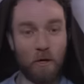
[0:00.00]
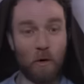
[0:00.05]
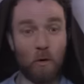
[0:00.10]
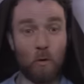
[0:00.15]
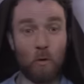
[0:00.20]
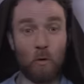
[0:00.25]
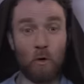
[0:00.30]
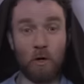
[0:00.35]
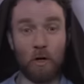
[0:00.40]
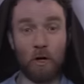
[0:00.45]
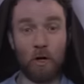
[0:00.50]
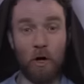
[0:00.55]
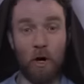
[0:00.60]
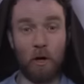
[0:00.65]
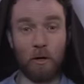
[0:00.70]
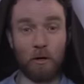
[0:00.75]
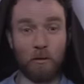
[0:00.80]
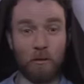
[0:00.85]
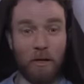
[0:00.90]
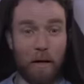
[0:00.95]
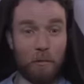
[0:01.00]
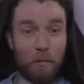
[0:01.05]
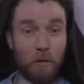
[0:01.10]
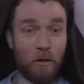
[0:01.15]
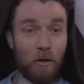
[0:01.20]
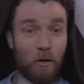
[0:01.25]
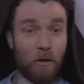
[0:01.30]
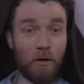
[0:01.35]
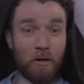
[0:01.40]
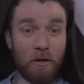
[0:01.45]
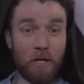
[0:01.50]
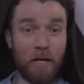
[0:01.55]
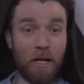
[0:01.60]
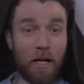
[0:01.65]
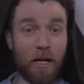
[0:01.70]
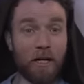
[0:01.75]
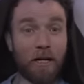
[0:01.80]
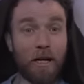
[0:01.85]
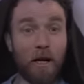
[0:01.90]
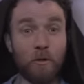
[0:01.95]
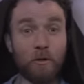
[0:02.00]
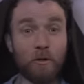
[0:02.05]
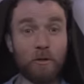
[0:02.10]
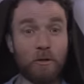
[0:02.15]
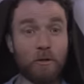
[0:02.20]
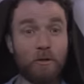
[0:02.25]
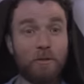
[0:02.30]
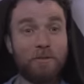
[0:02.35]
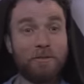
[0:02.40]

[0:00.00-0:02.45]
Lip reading: Would not have happened on the Jedi Council.